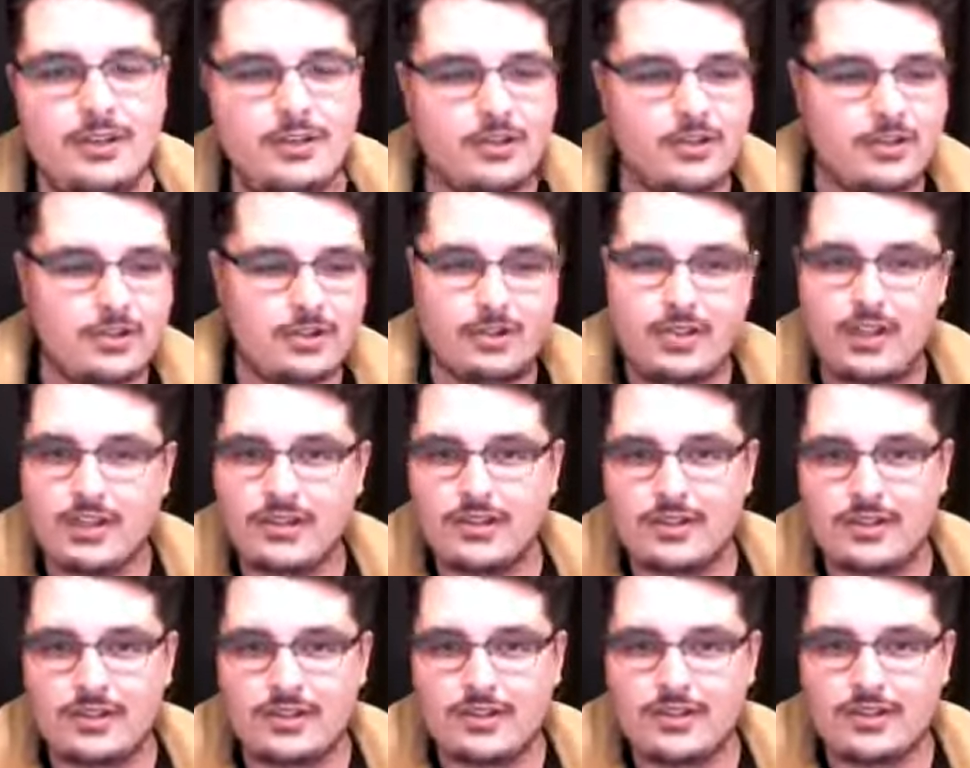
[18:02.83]

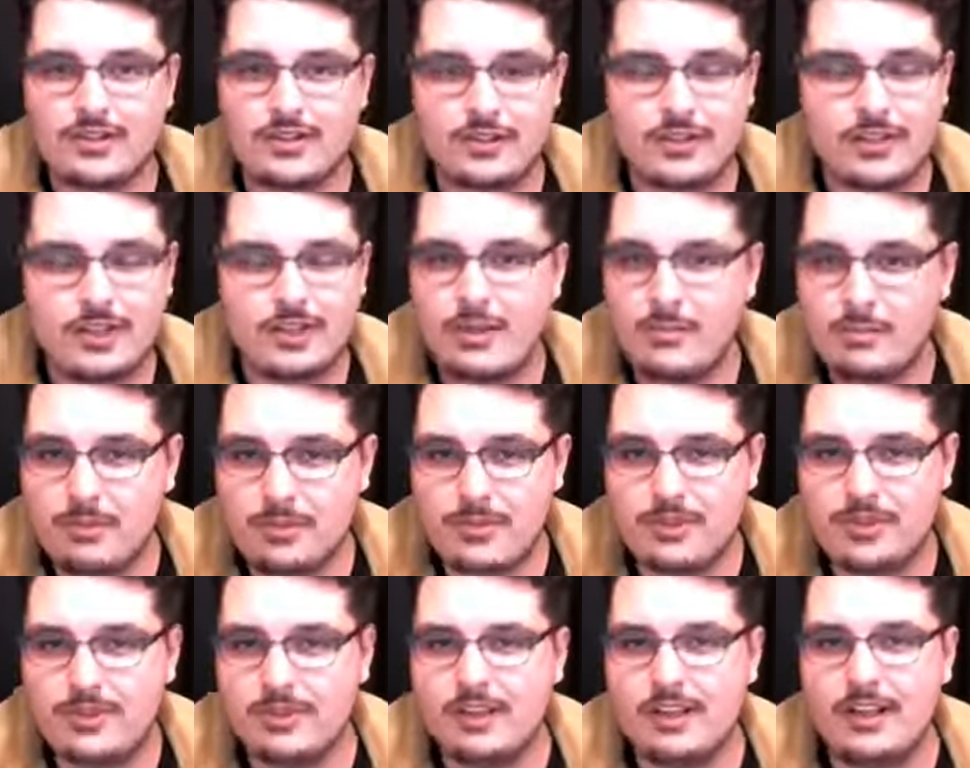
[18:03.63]
suggestions or
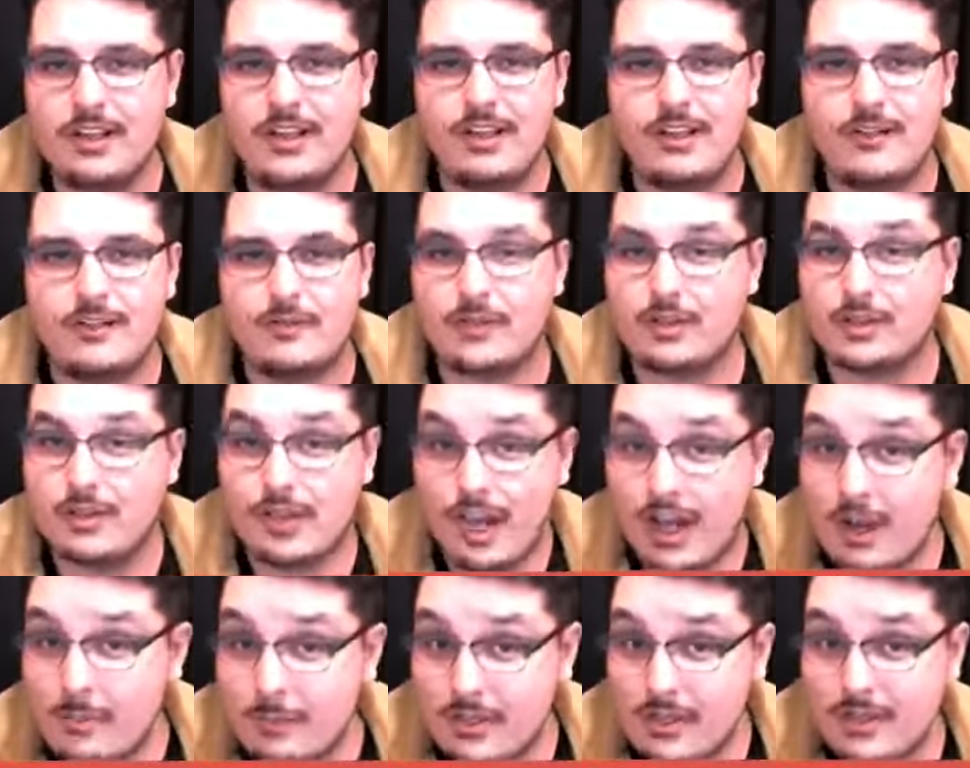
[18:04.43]
tips for
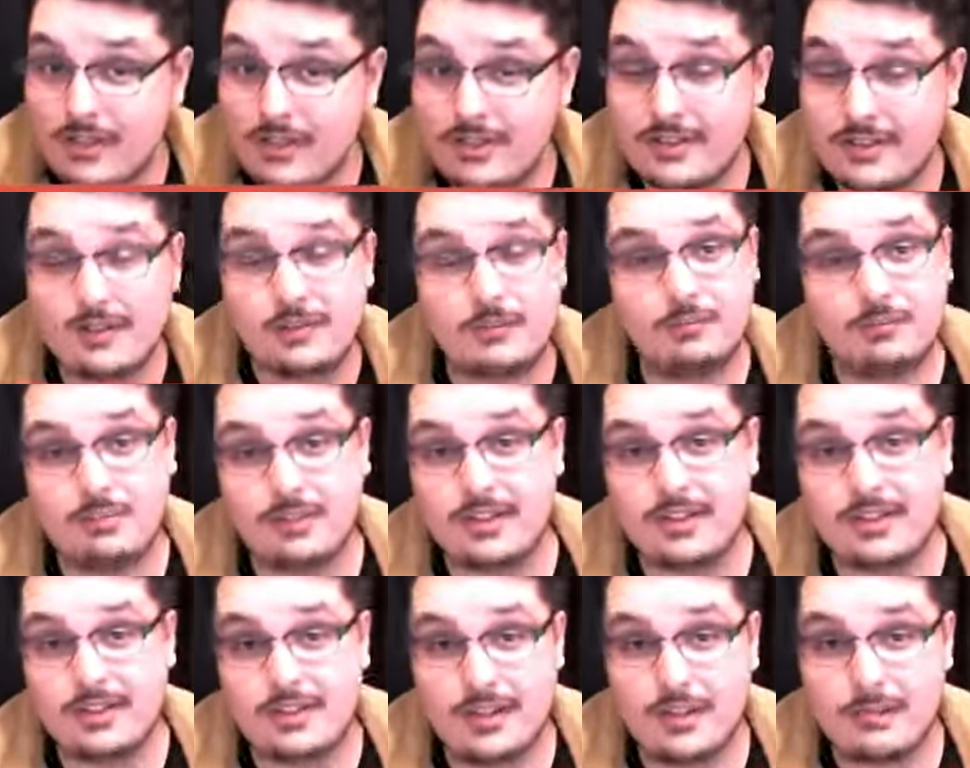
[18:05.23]
topics,
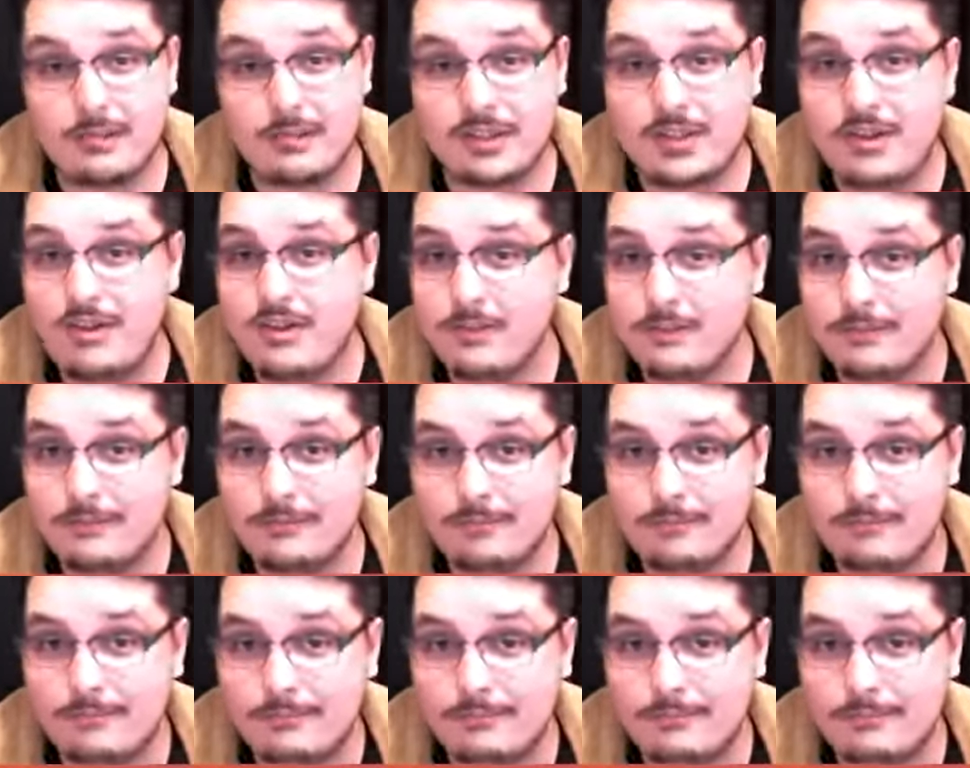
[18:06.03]
please let me know.